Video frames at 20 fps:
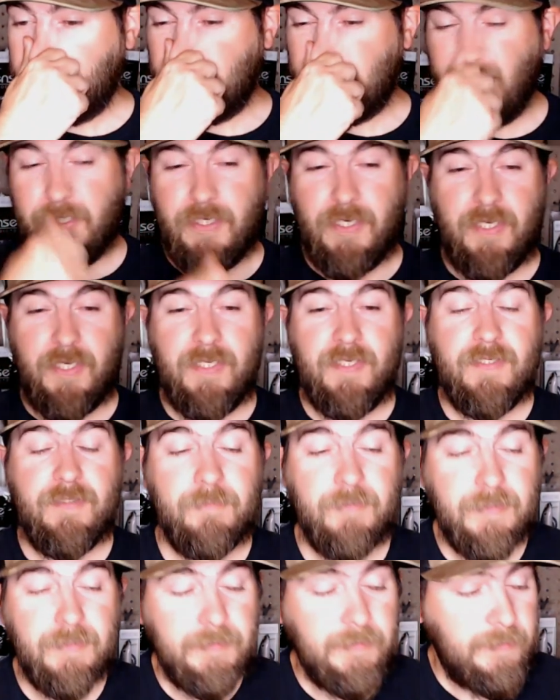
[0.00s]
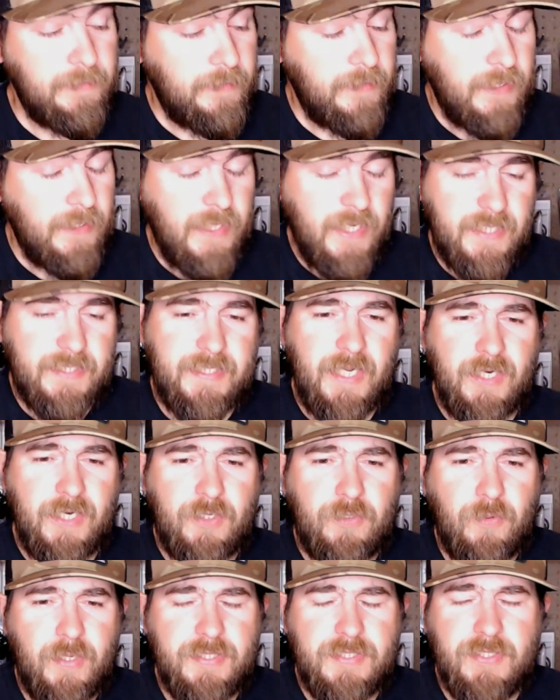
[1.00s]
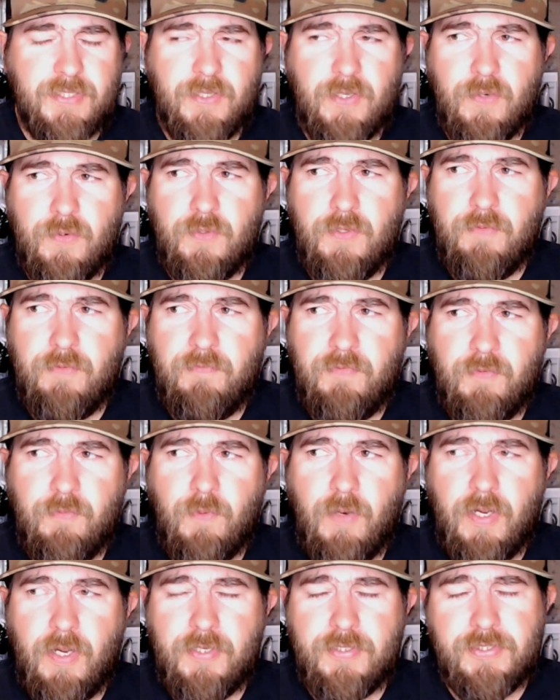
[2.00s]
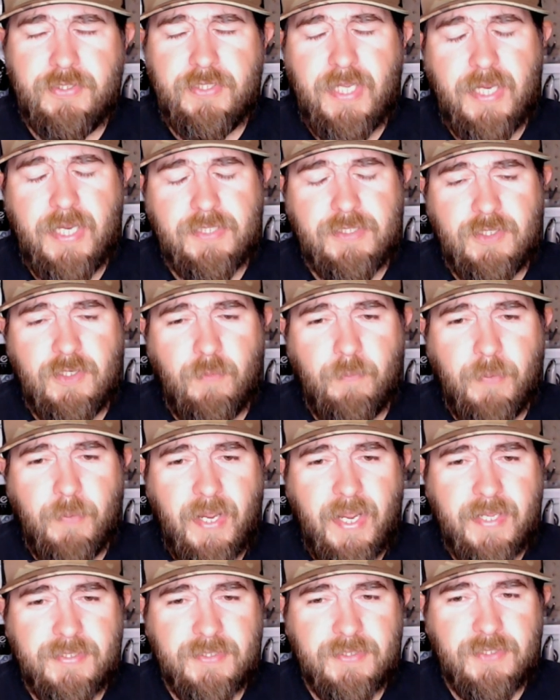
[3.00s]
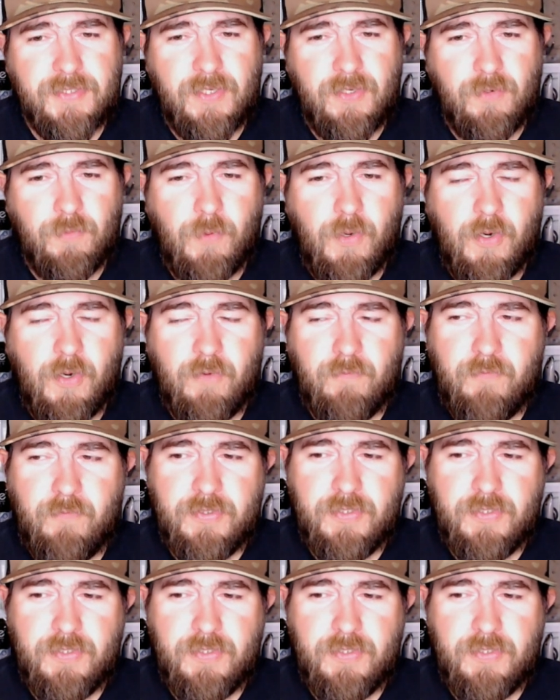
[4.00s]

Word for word: And, and it's kind of crazy, though, if you watch Tactical Bassin's underwater